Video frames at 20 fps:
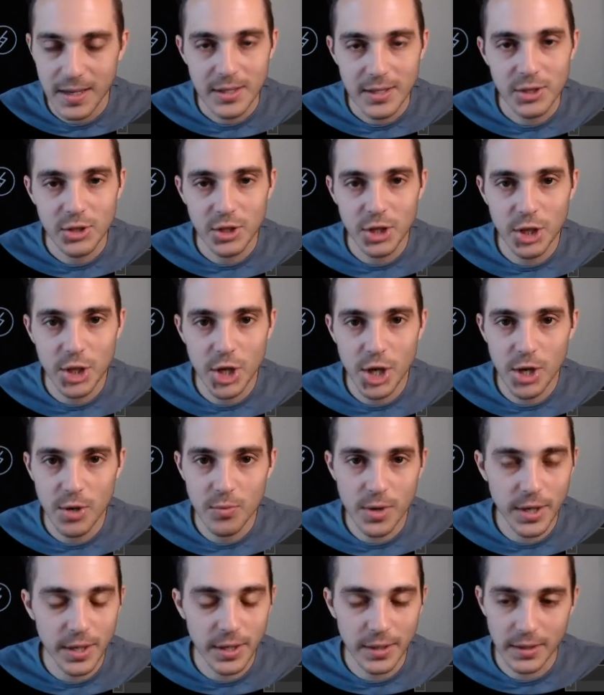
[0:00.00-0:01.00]
Shoulda, coulda,
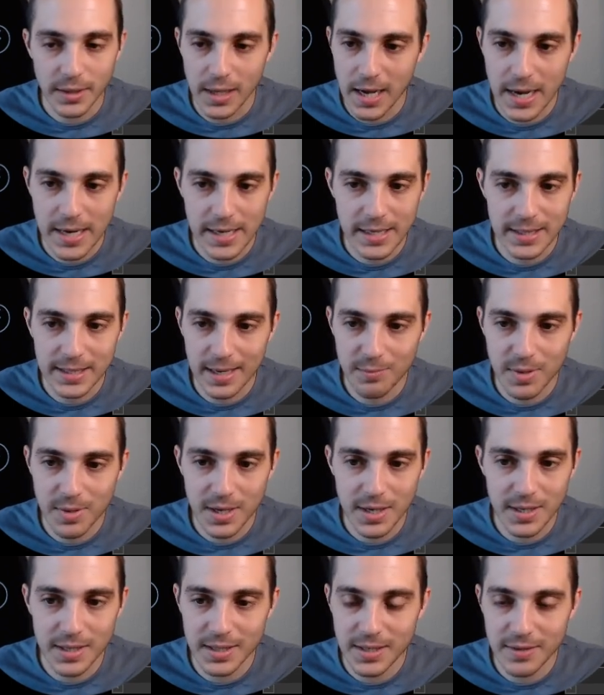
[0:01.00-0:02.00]
woulda. Hindsight,
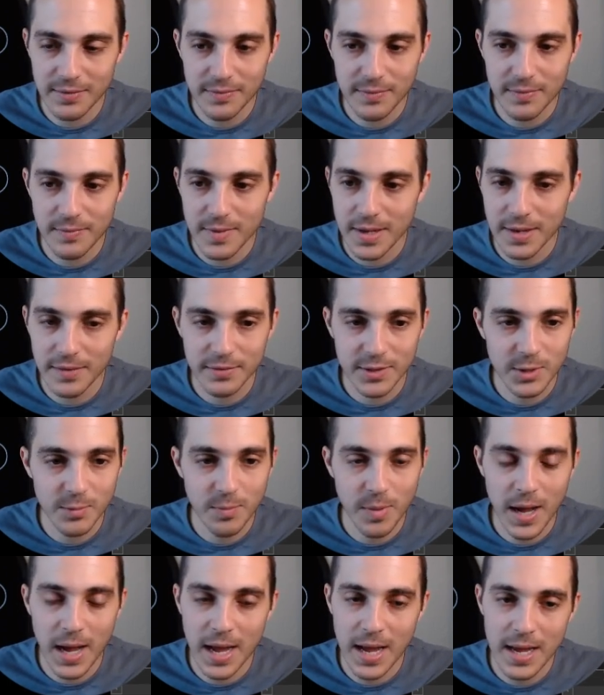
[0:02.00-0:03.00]
because if
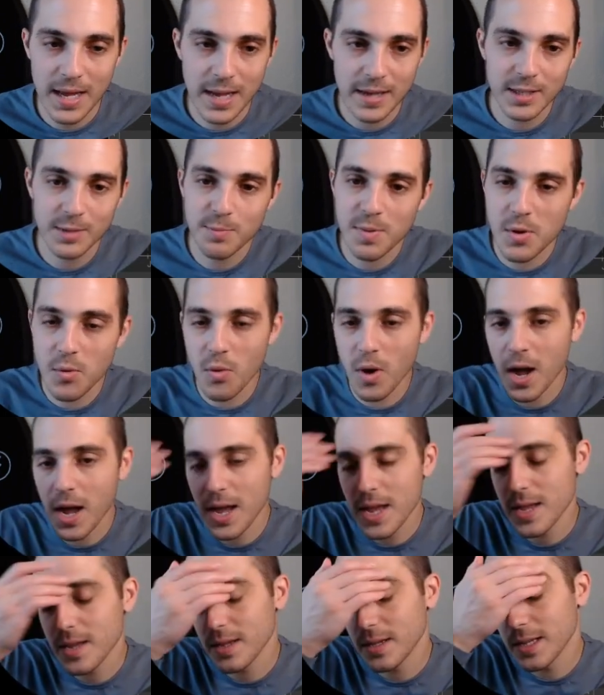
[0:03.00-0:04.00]

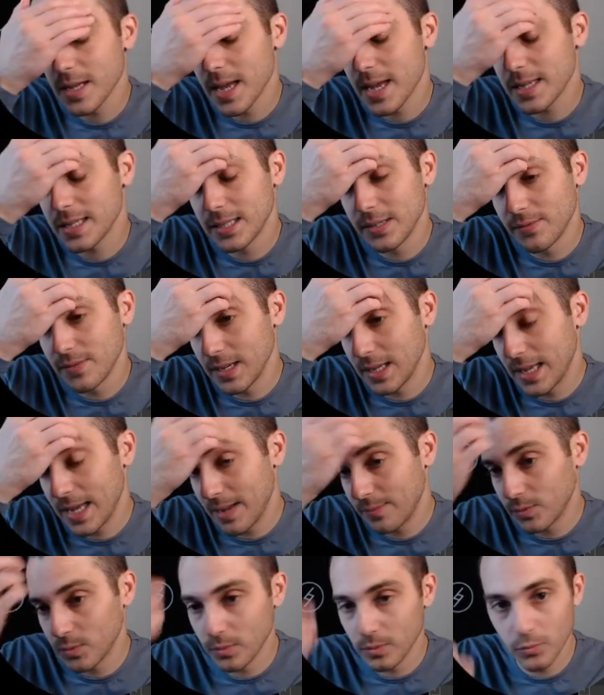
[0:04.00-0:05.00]
SPY, guys, if it
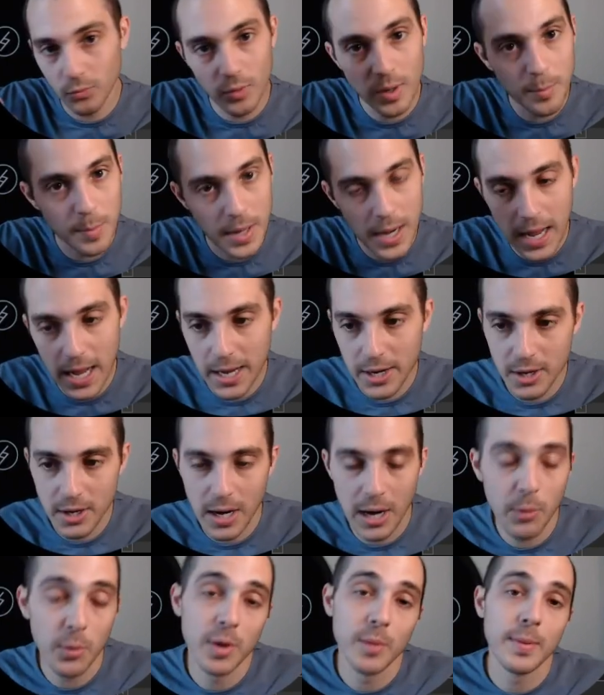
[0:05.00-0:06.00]
kept ripping
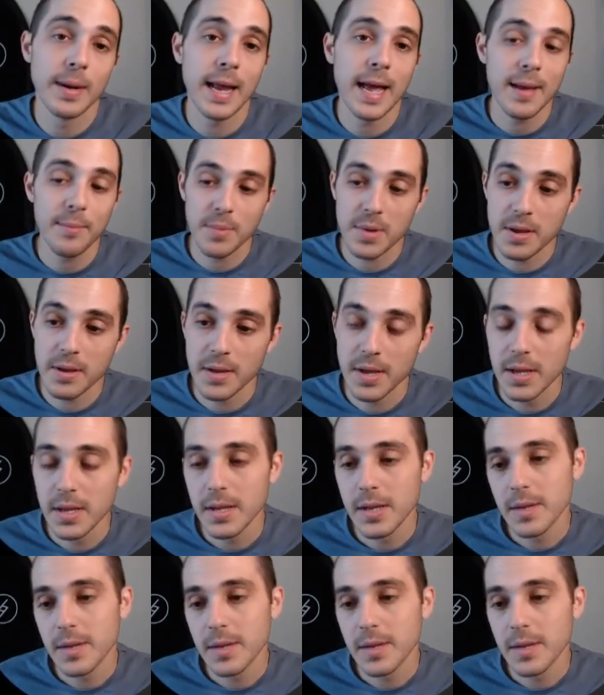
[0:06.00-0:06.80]
higher, I would have been happy.